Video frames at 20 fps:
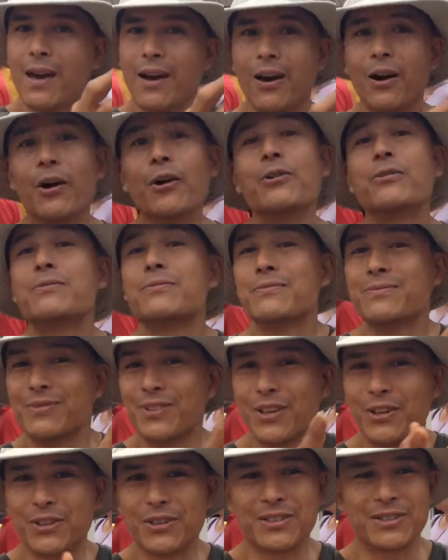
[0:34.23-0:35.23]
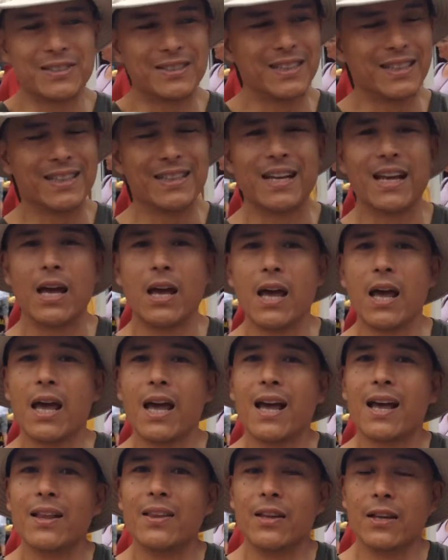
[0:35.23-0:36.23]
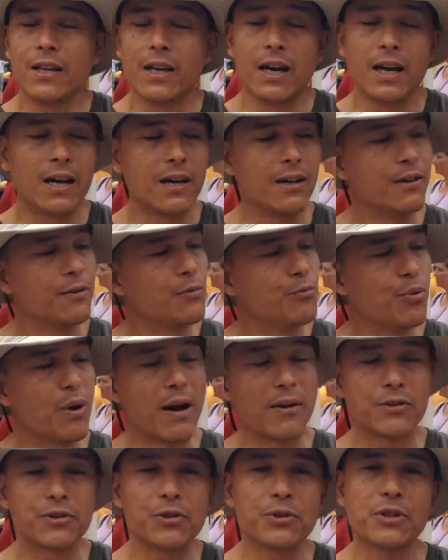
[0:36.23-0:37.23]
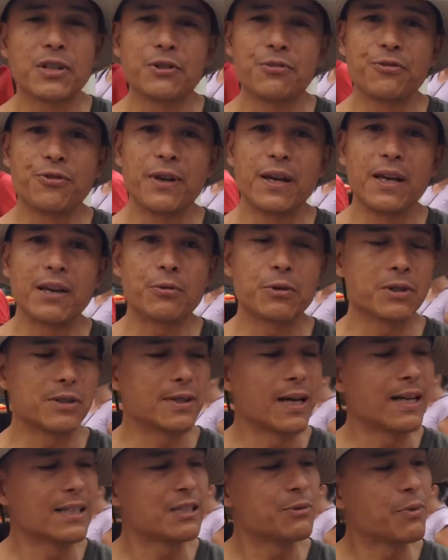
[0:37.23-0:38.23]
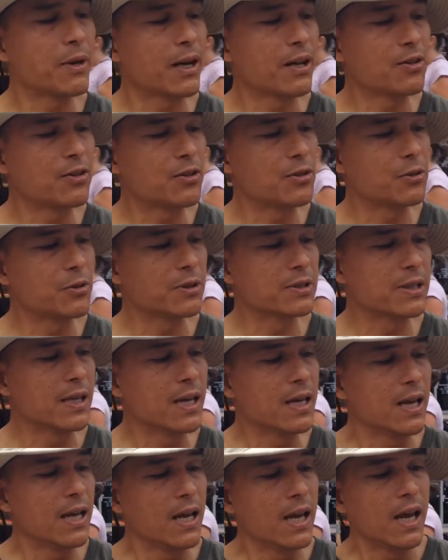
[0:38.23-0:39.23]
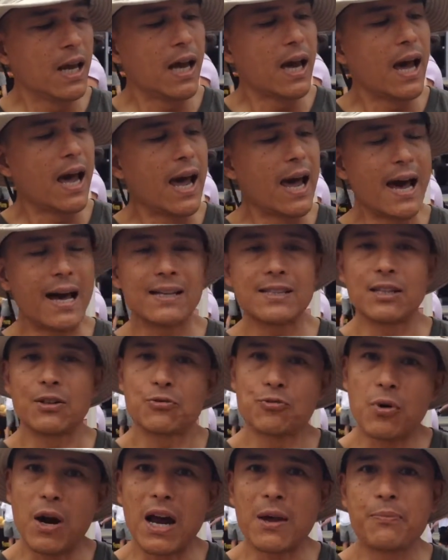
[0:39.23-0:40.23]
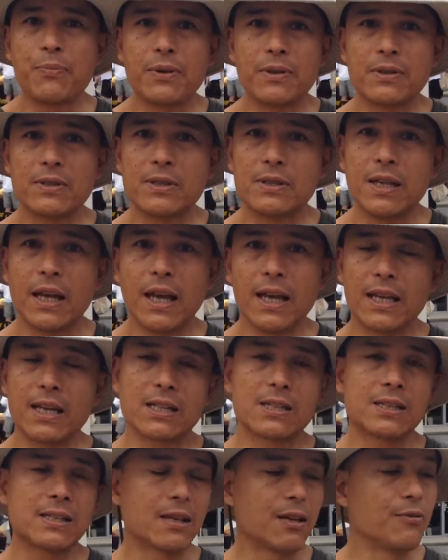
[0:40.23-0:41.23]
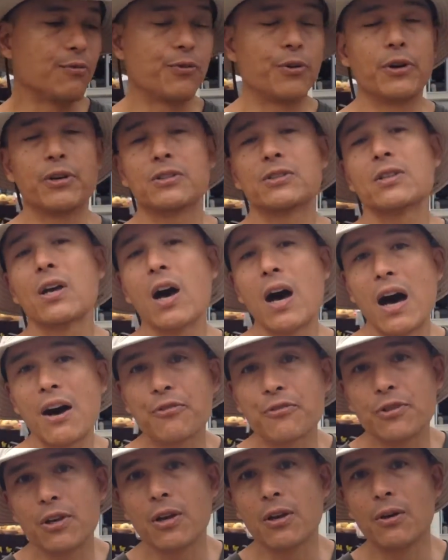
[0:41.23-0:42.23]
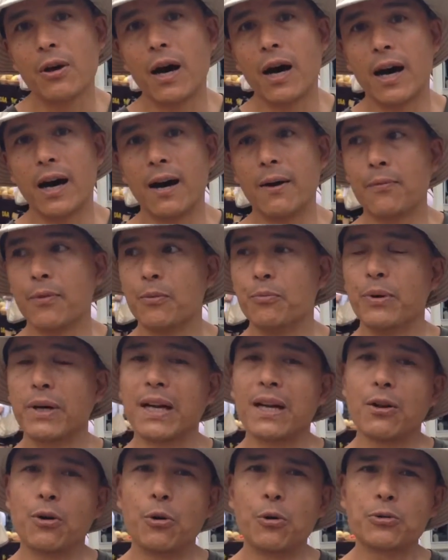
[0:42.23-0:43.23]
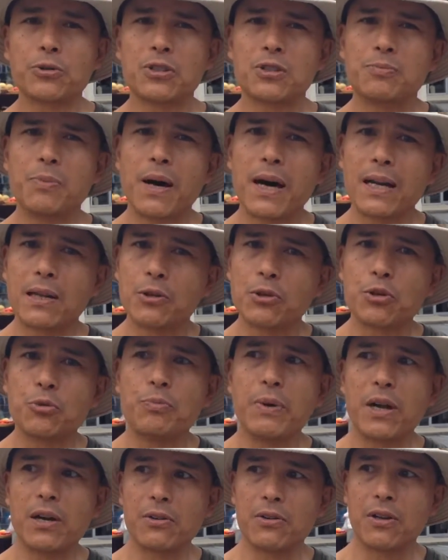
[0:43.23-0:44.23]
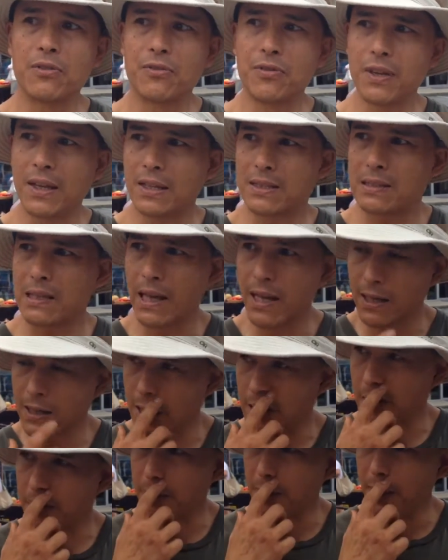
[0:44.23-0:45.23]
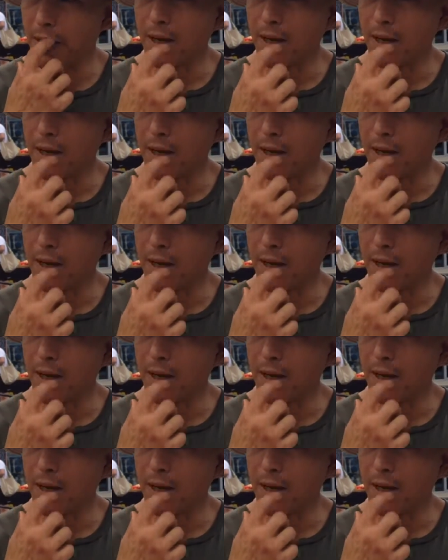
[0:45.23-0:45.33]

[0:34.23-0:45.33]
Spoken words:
oh, there you can see it. The brown turkey fig, what's nice about it too is as it ripens, it gets very soft, but it holds its body a little better than things like the